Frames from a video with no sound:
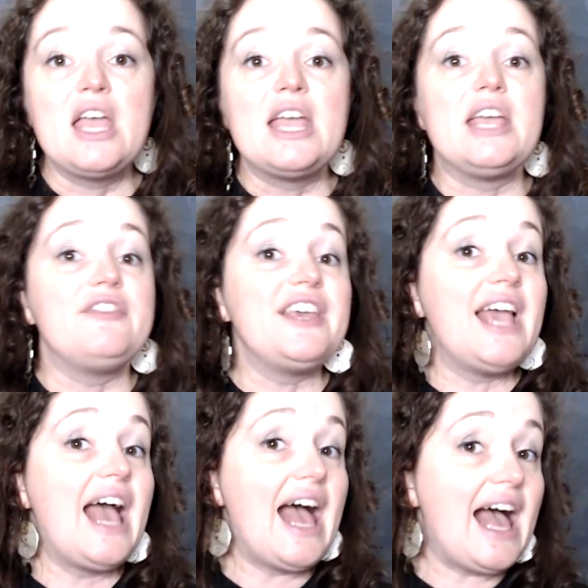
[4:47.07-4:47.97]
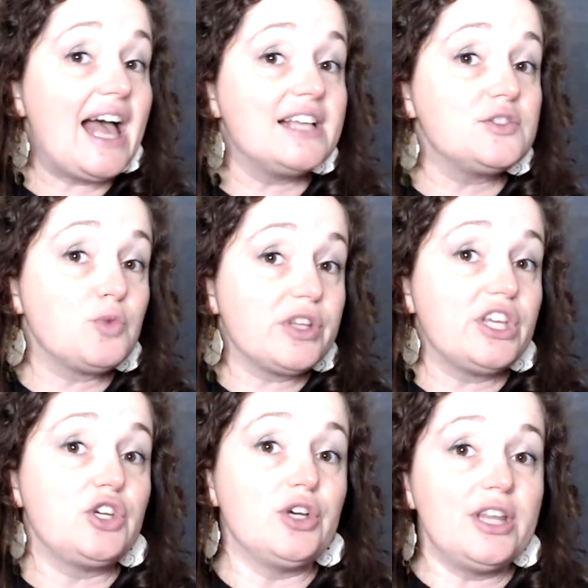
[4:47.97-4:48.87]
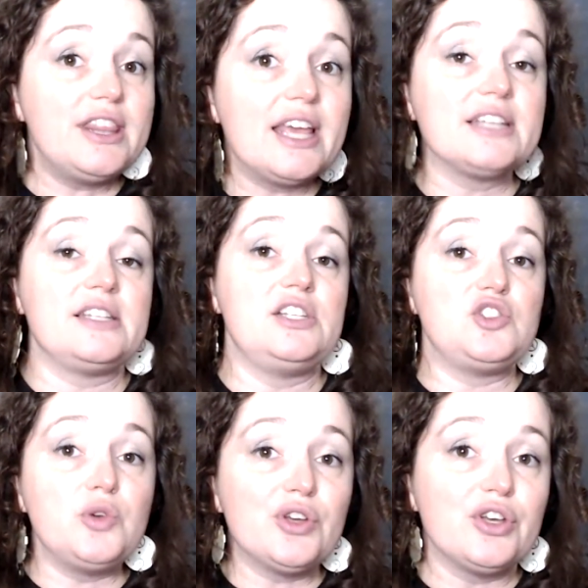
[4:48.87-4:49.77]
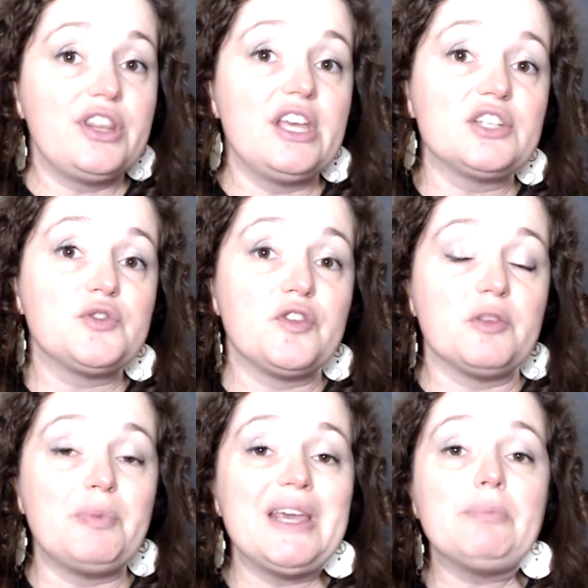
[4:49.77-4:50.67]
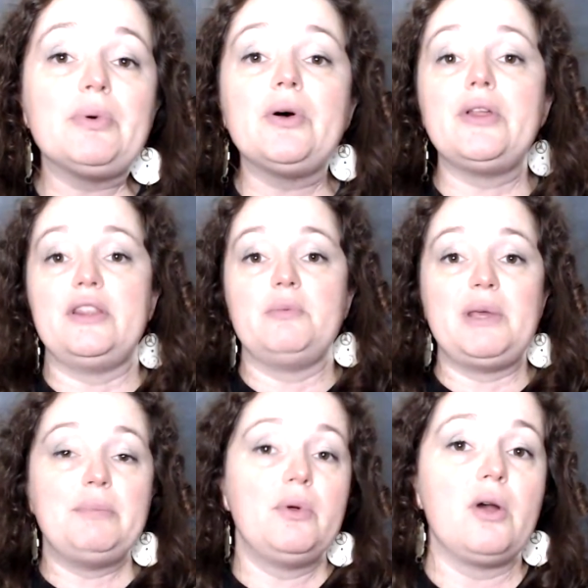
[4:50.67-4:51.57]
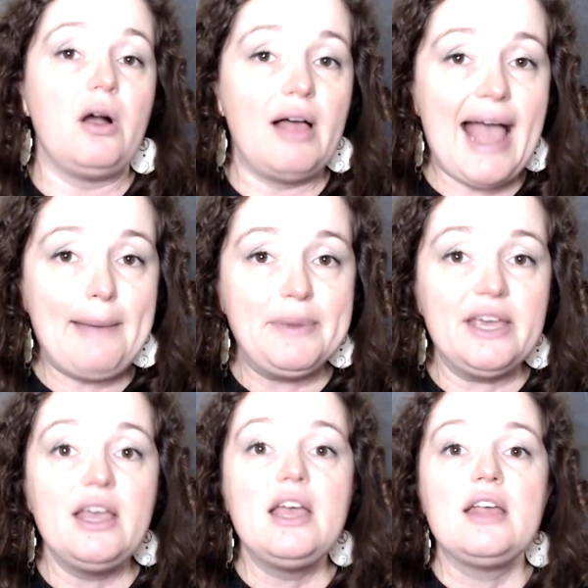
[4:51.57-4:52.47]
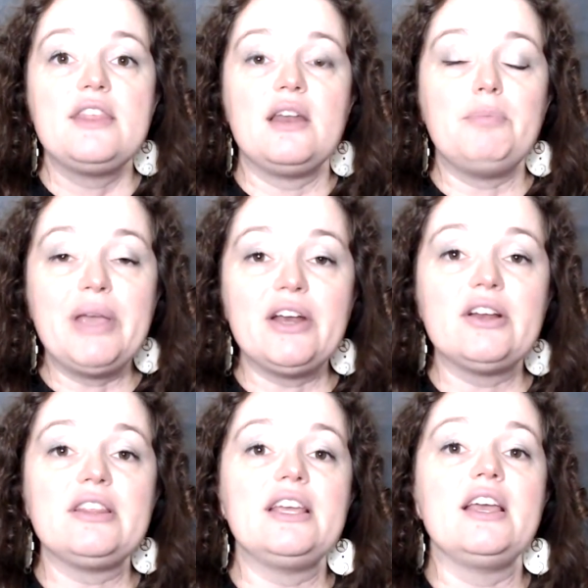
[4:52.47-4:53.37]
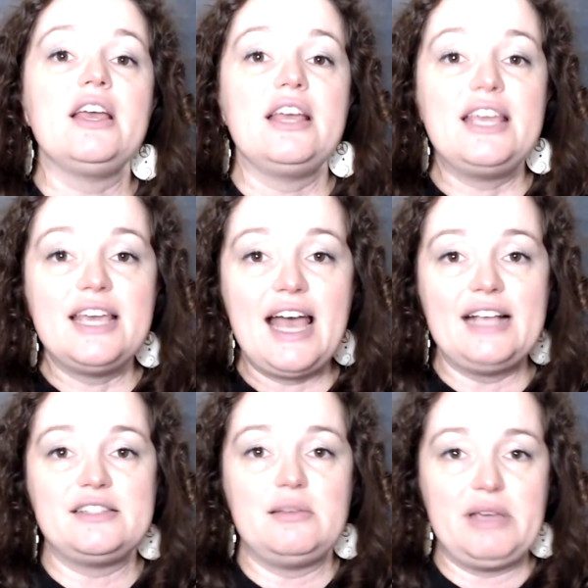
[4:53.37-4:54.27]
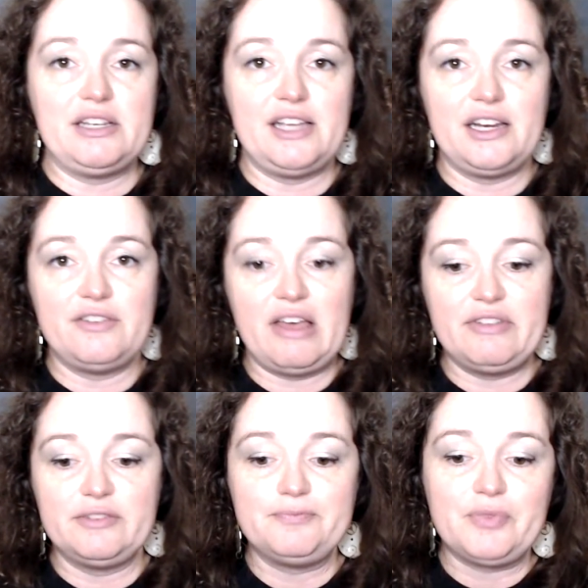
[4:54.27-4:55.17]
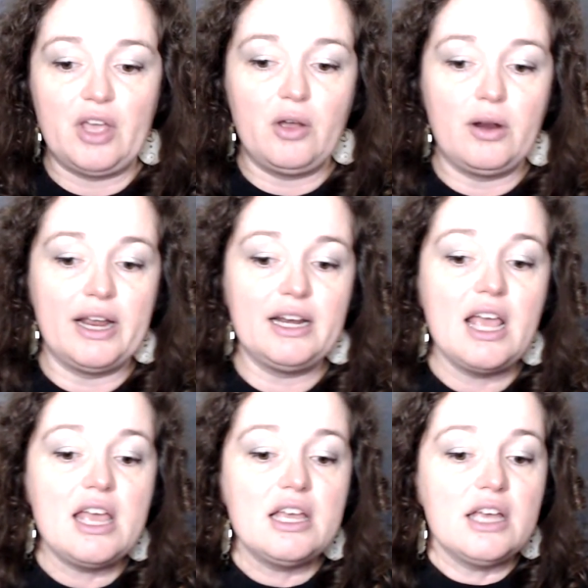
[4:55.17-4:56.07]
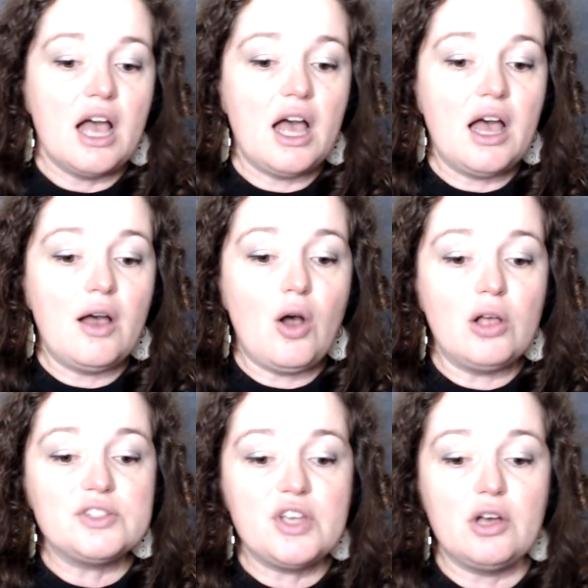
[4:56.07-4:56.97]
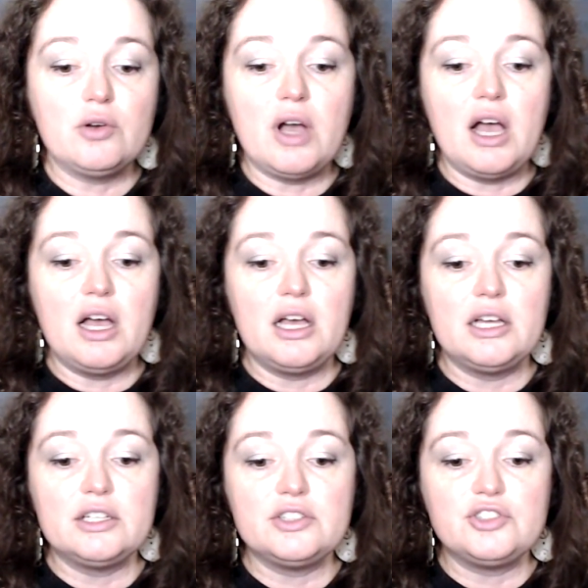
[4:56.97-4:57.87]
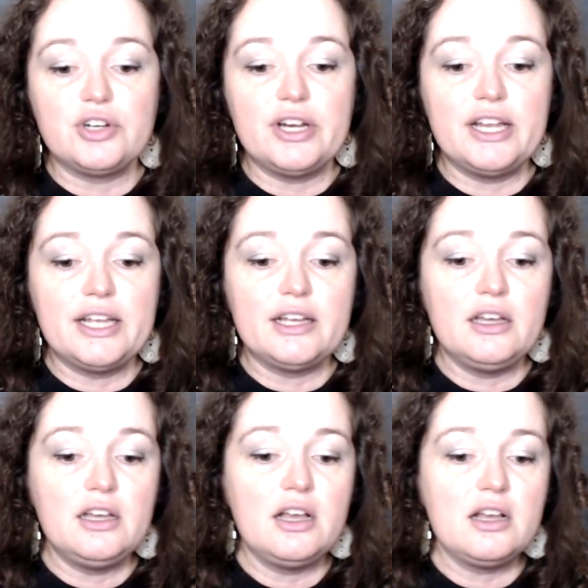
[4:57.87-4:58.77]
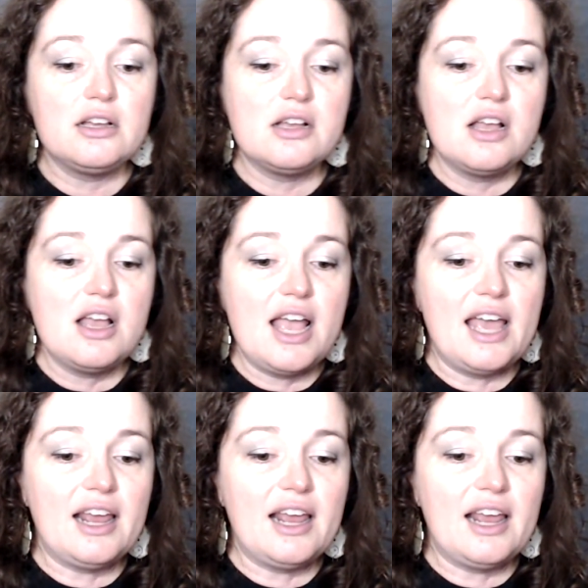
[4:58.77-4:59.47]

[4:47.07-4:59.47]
If he has really good things and he's doing good things for the people and the people are all happy, then apparently he has the Mandate of Heaven. All right. Also, during and